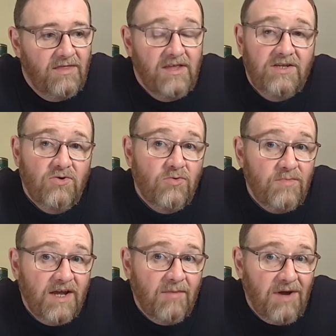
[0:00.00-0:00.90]
They don't
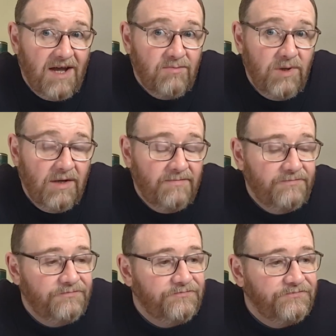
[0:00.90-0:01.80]
make a bad beer.
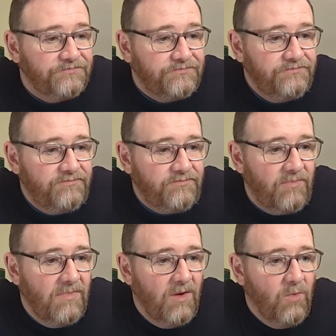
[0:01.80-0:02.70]

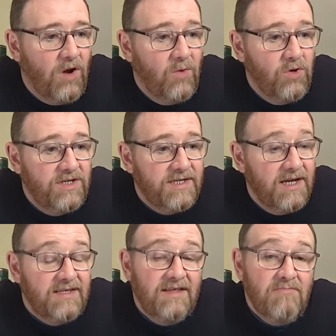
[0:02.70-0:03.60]
What I would say
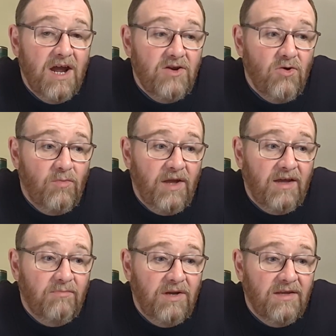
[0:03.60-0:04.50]
is they might not make
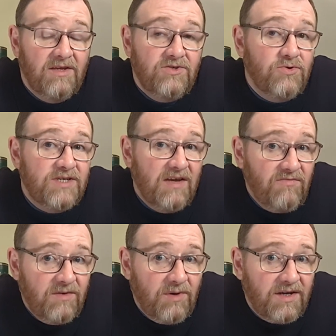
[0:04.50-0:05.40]
a beer that suits
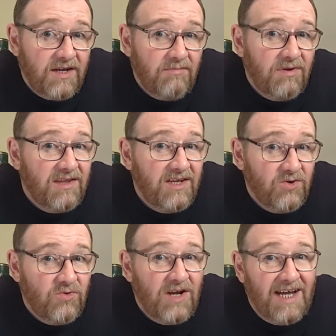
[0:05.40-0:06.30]
everybody, but they
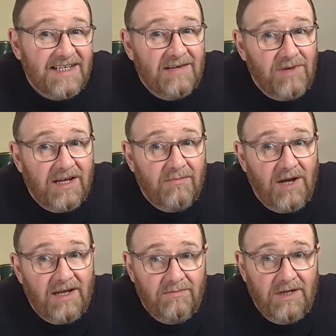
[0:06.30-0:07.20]
don't actually make a
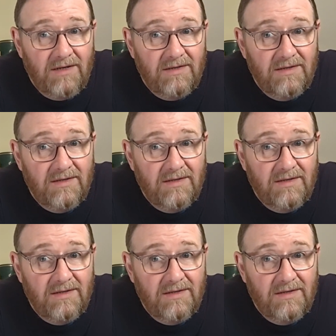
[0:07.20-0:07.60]
bad beer.